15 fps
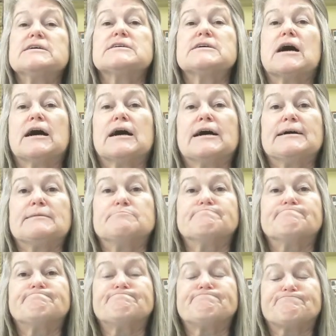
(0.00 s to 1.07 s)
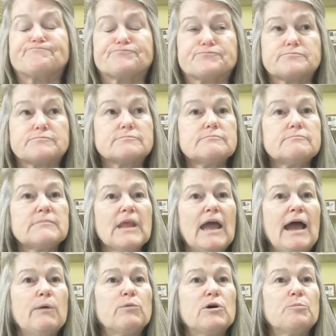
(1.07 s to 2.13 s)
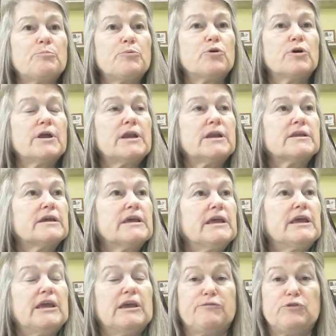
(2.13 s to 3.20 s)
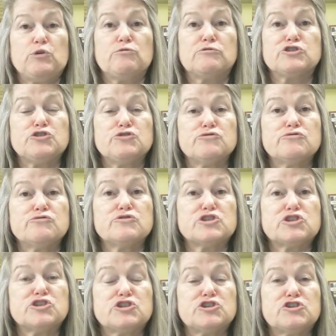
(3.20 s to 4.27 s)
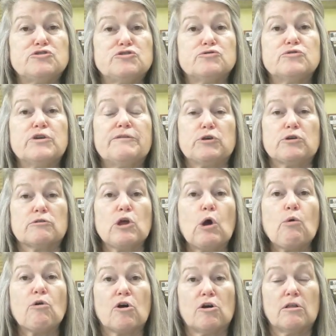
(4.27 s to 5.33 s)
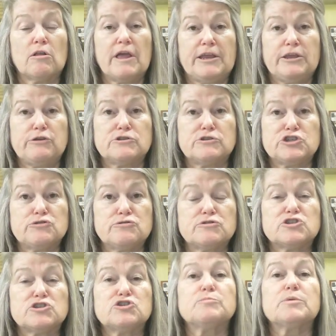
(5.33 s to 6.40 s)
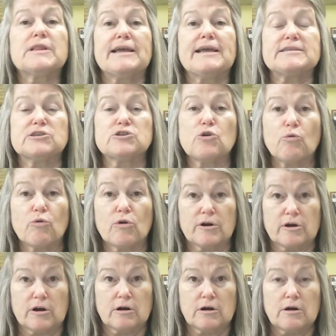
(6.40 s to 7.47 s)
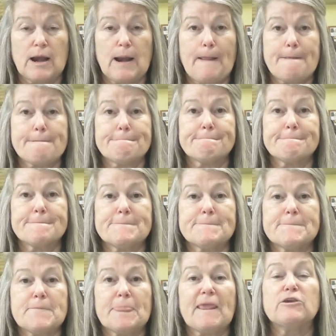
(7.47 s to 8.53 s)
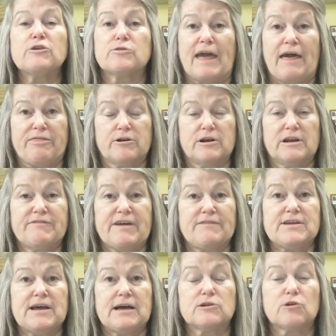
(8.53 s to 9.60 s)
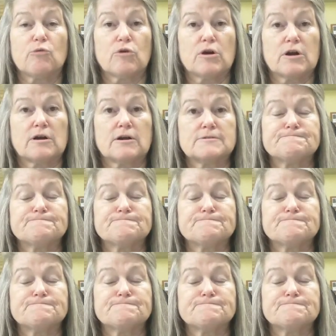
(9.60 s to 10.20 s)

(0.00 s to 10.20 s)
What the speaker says: I will put, if you're local and you choose to place an order, that $35 order,